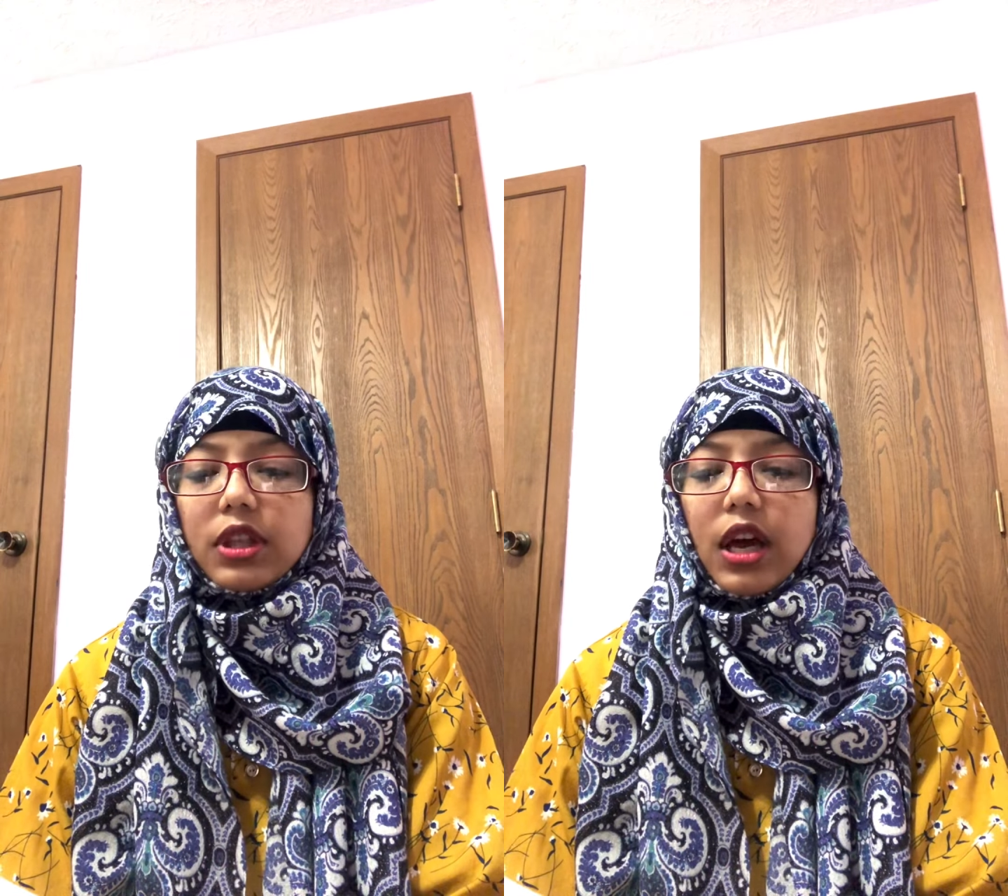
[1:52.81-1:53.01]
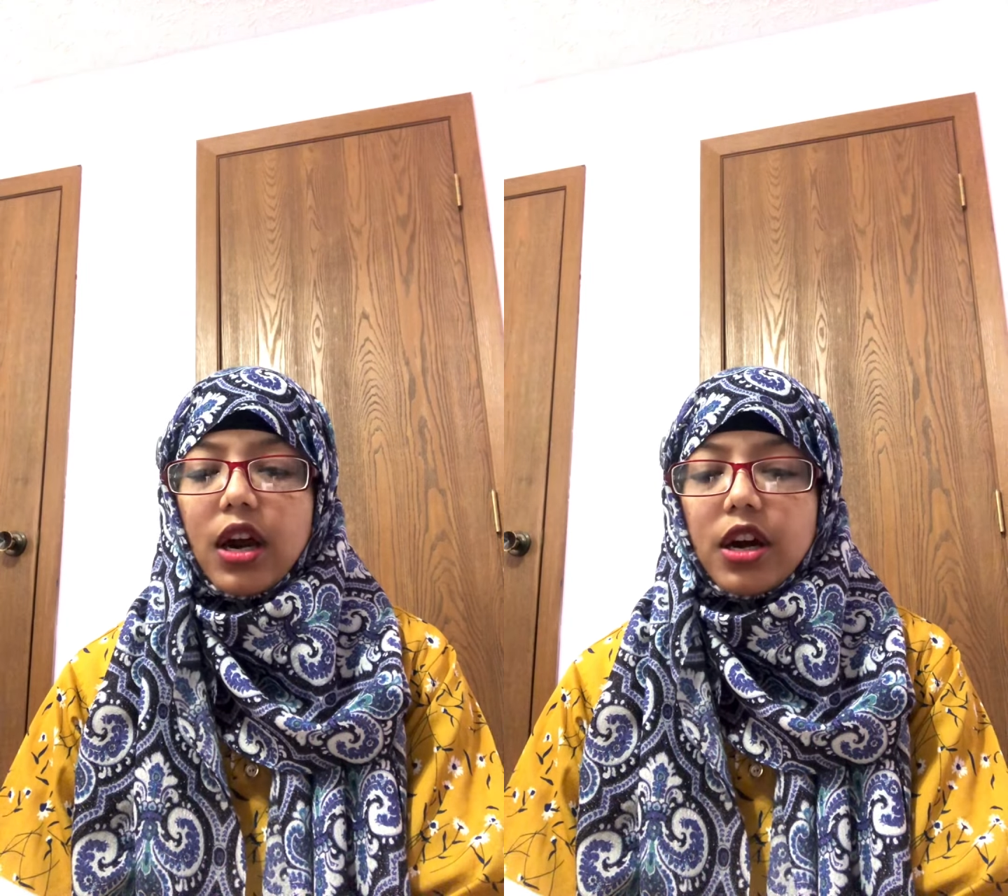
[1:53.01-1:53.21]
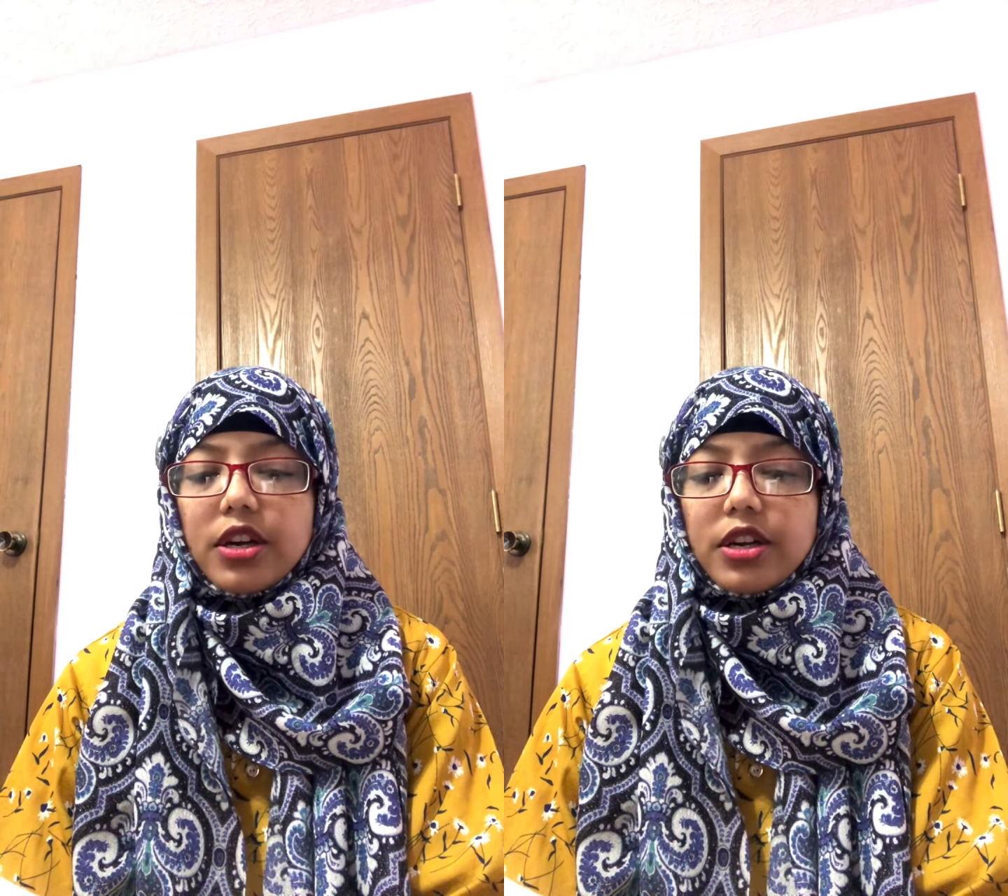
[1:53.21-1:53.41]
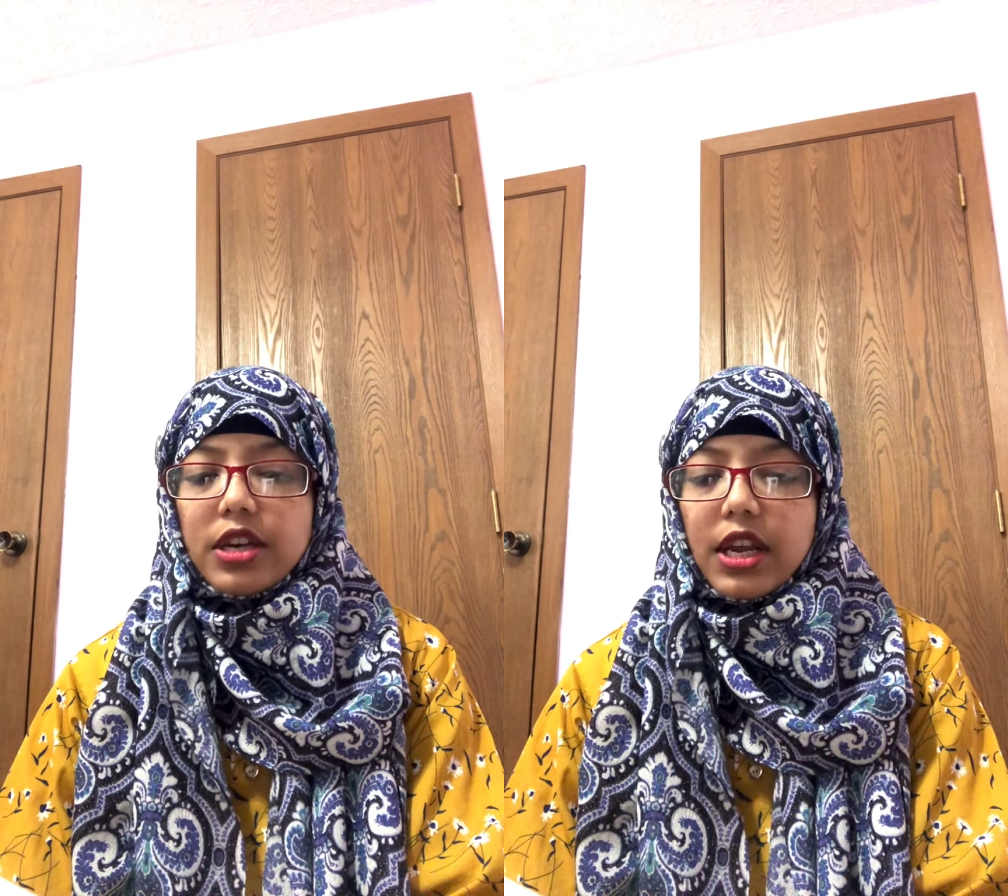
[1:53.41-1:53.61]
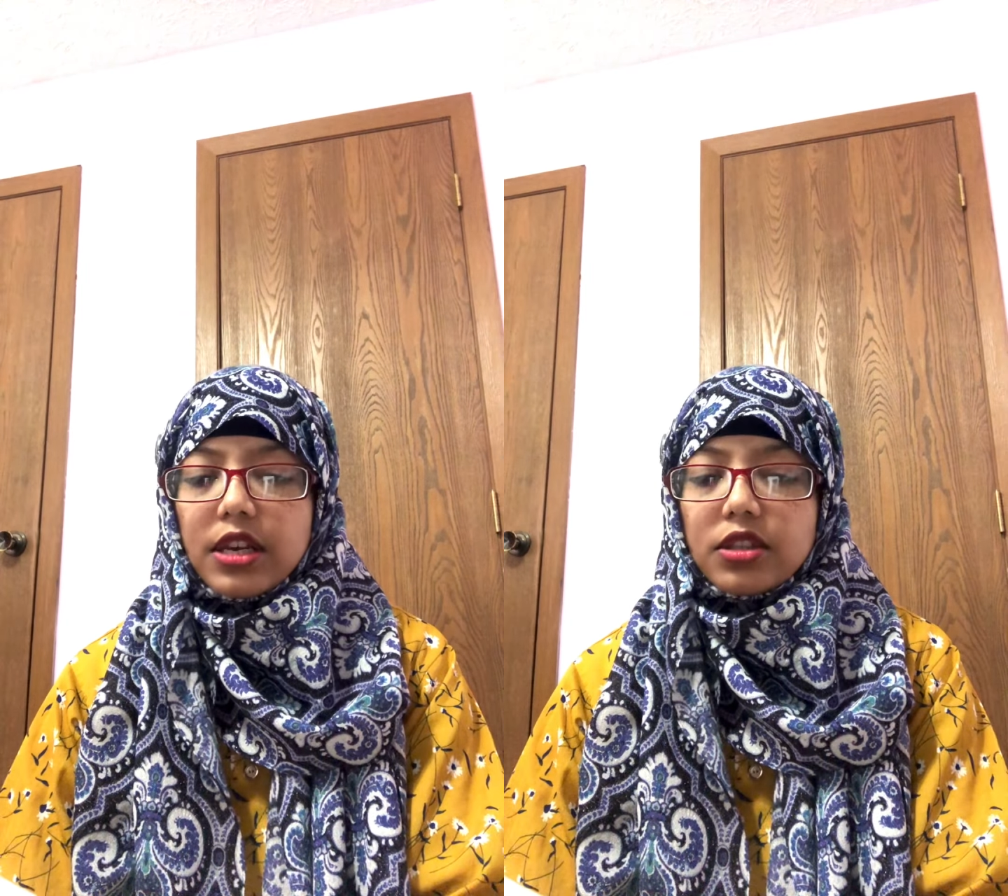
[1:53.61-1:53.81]
the heart
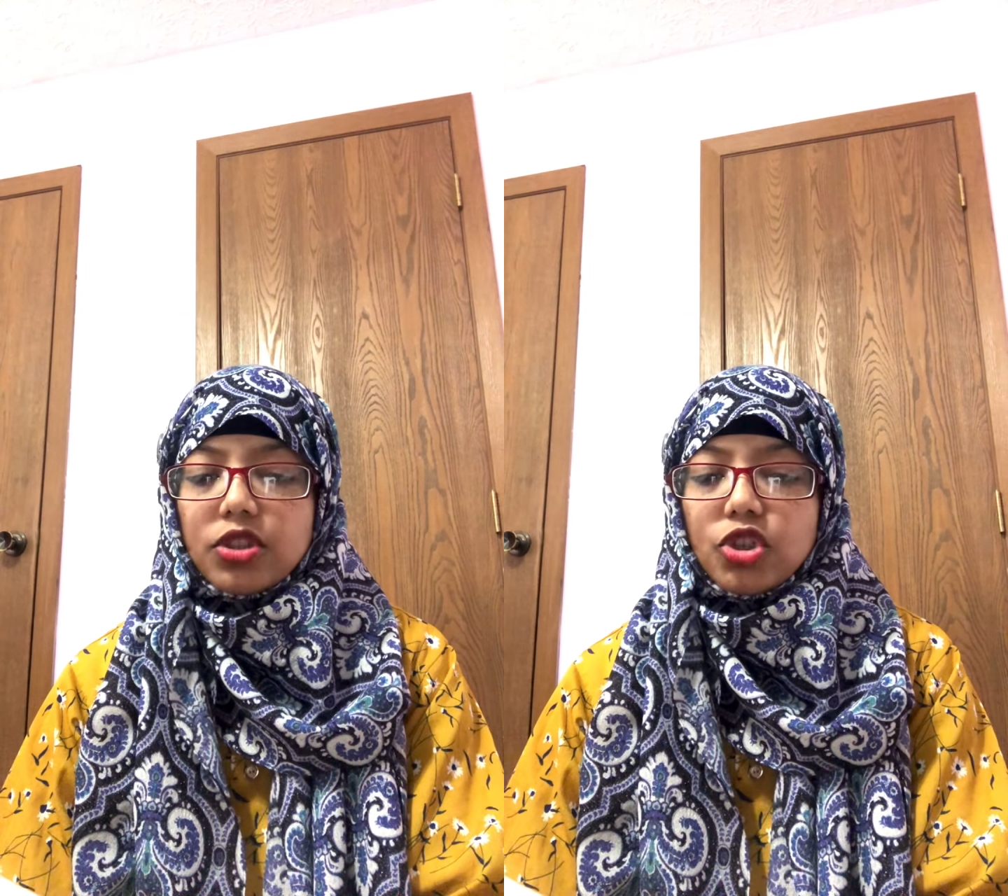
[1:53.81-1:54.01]
needs